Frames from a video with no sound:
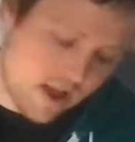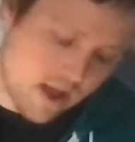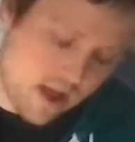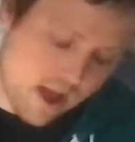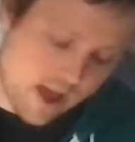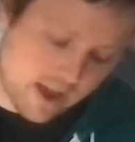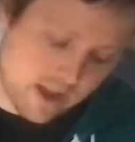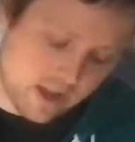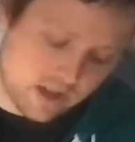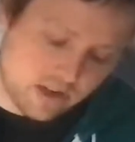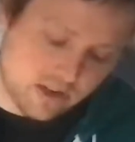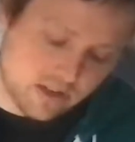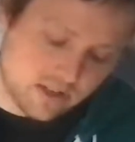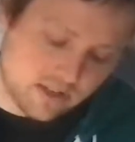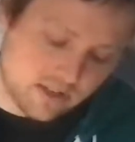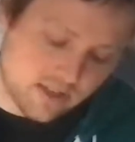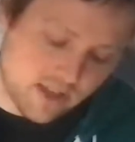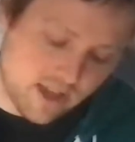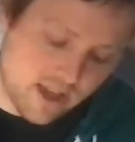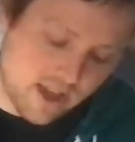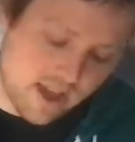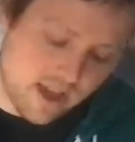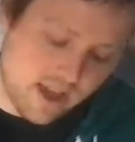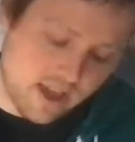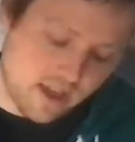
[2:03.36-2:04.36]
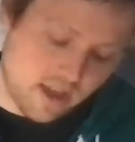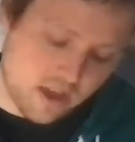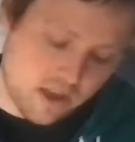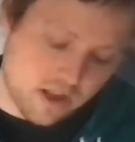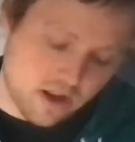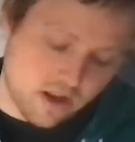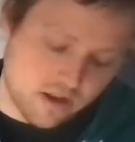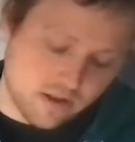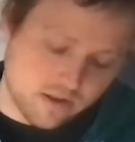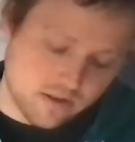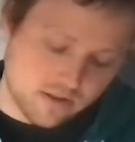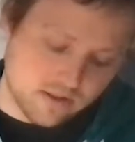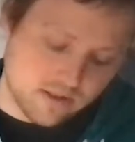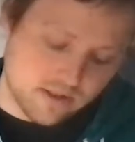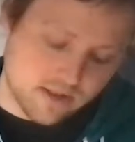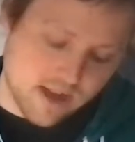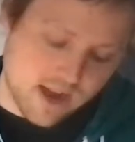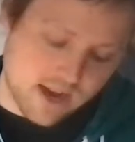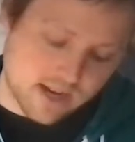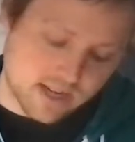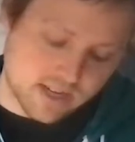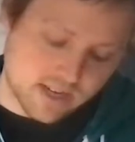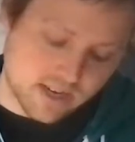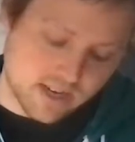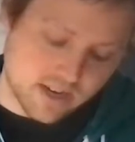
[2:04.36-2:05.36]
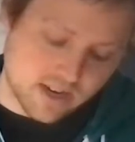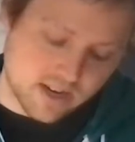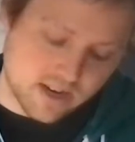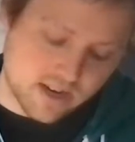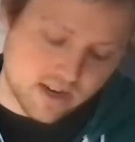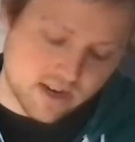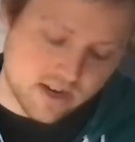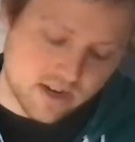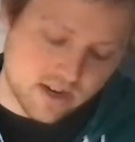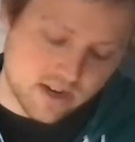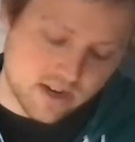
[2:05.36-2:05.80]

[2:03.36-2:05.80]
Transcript: I can just say, Dr.